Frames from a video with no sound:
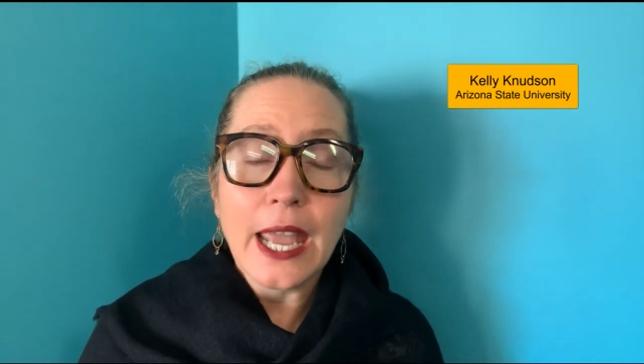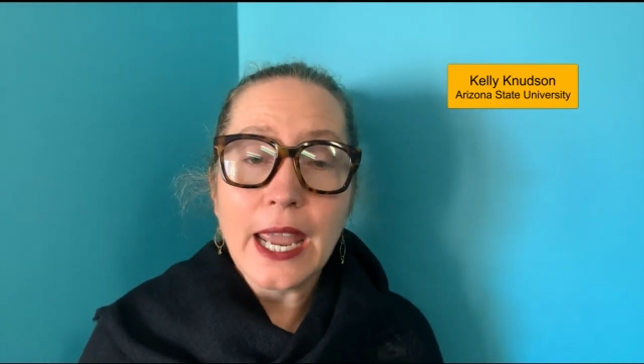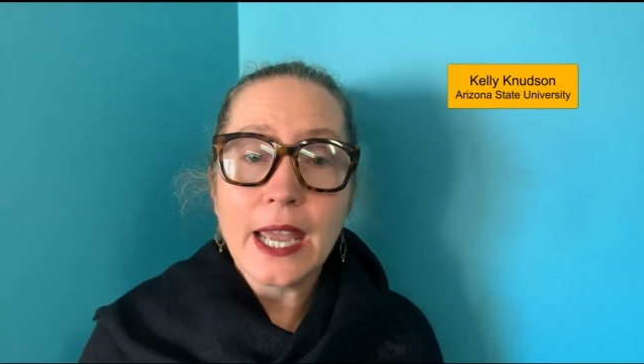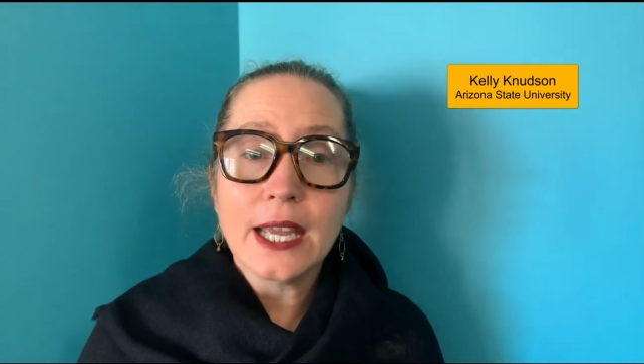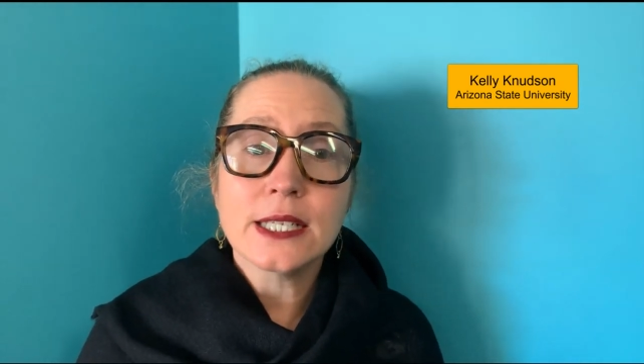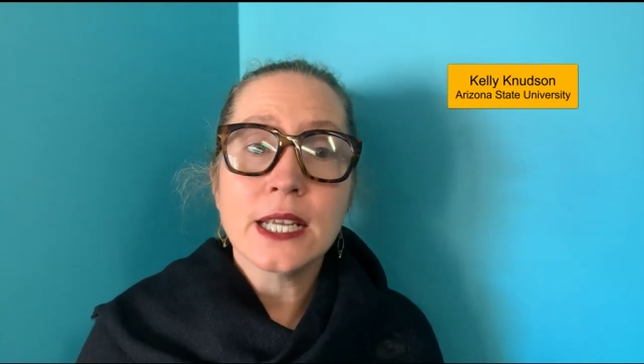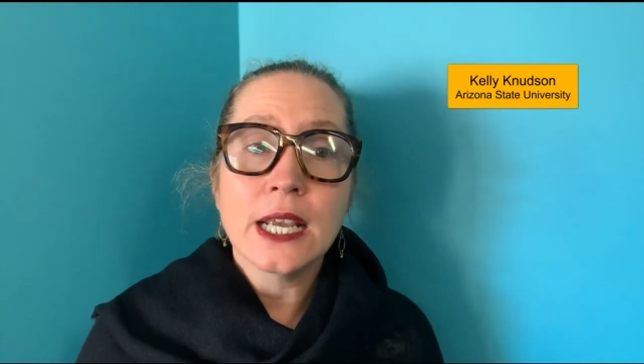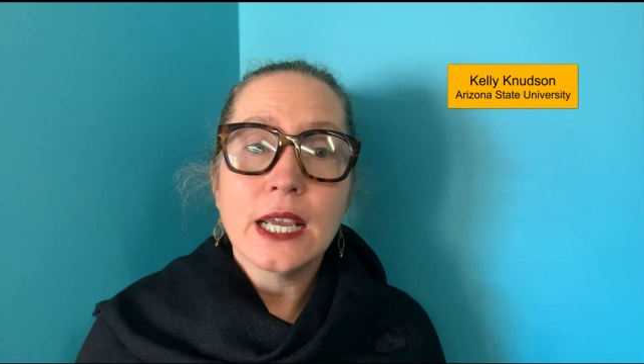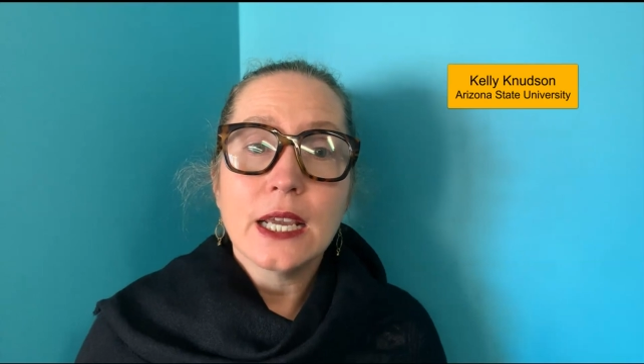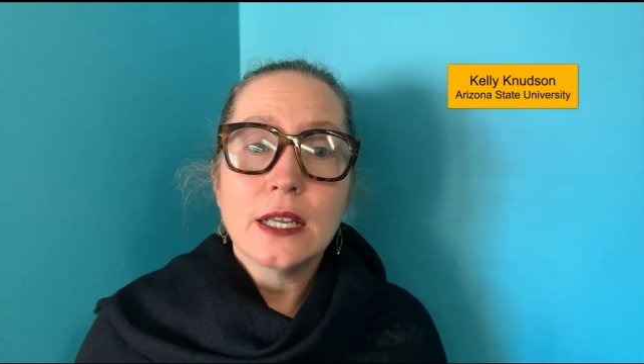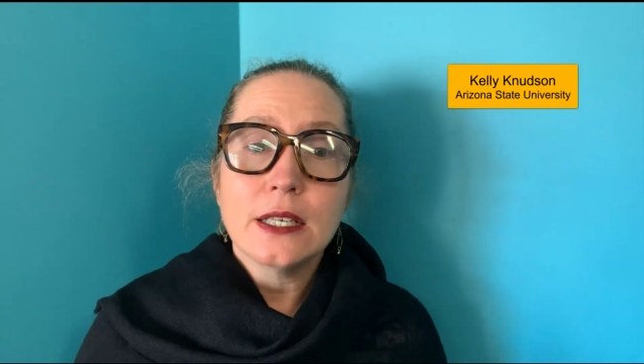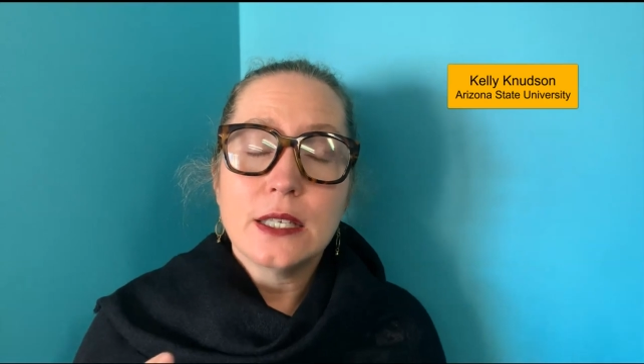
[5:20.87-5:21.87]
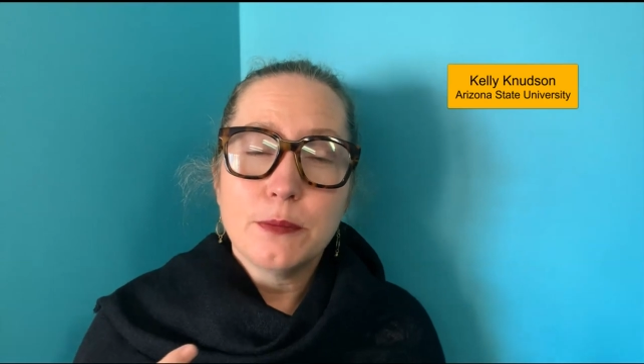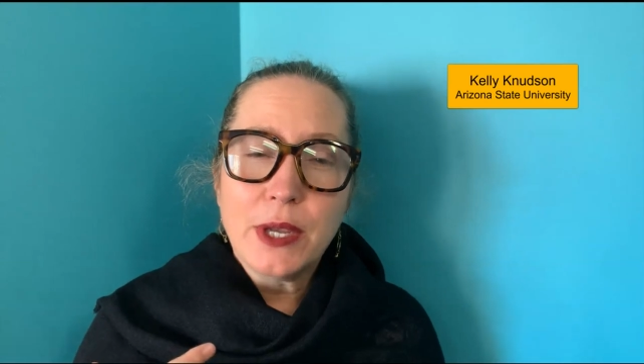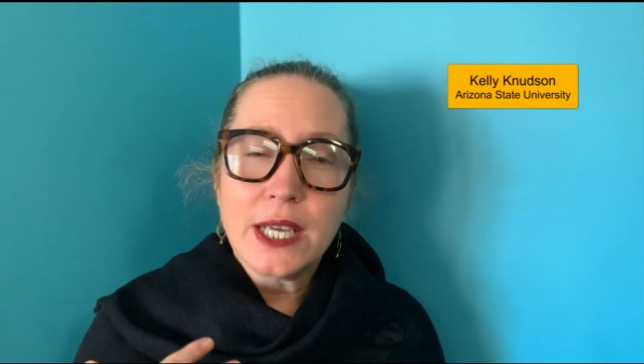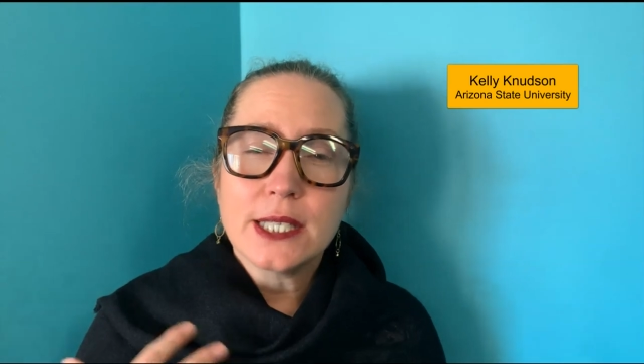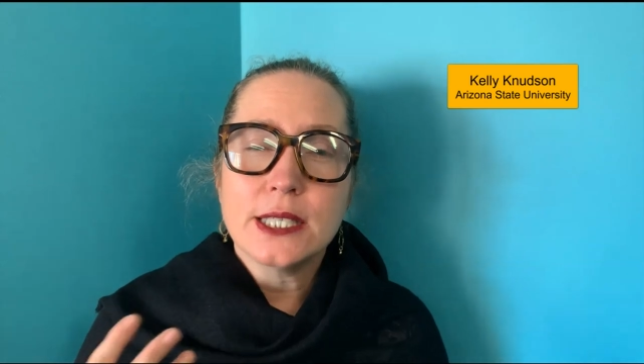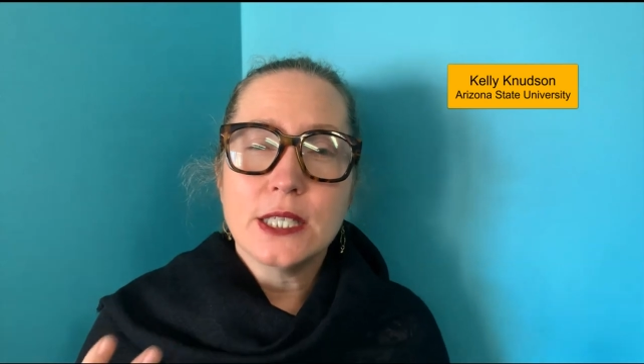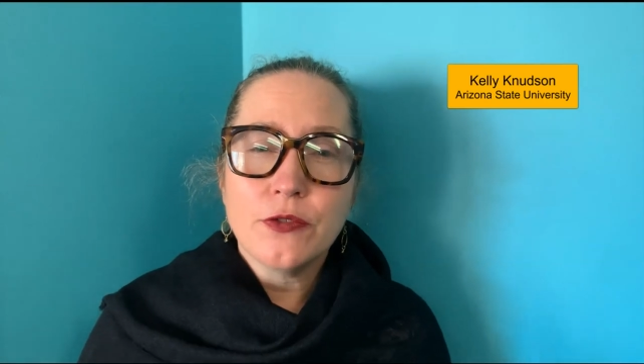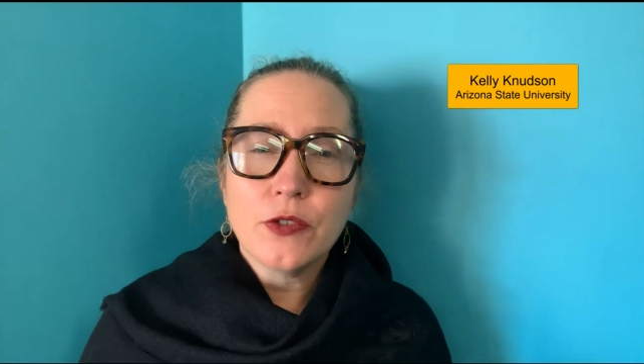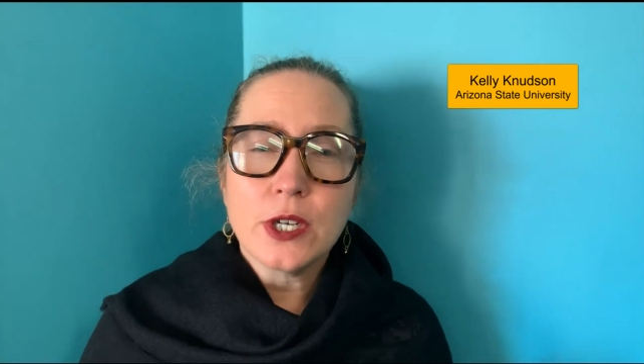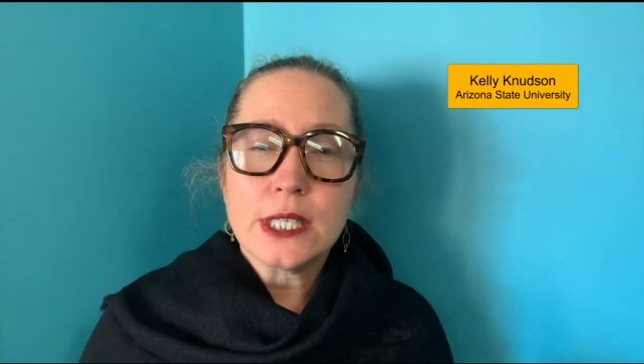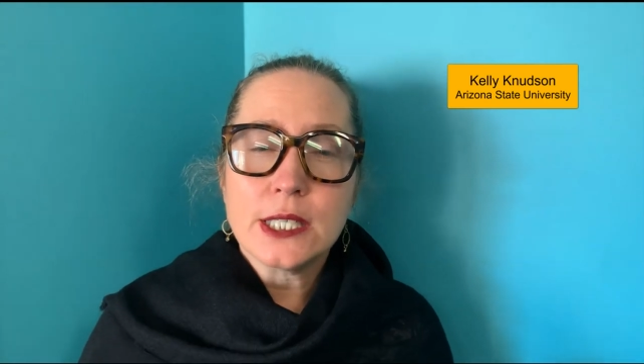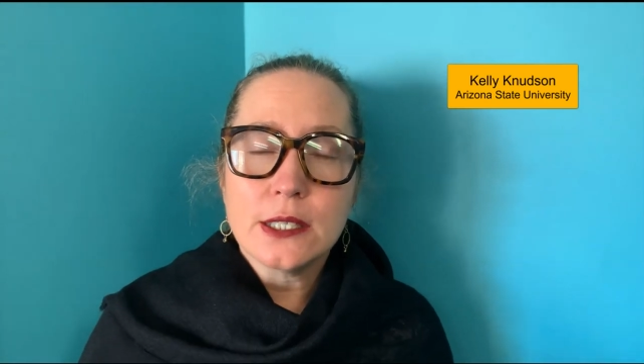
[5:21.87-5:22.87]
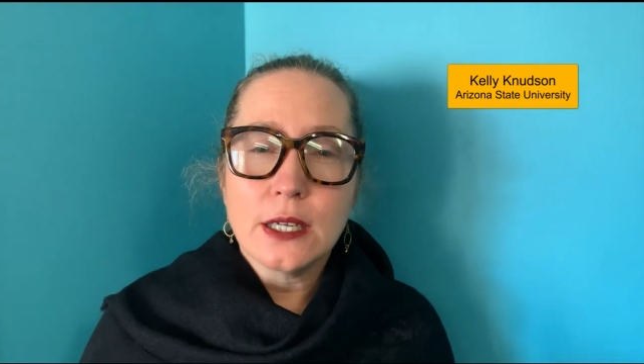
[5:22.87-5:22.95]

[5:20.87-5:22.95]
And because different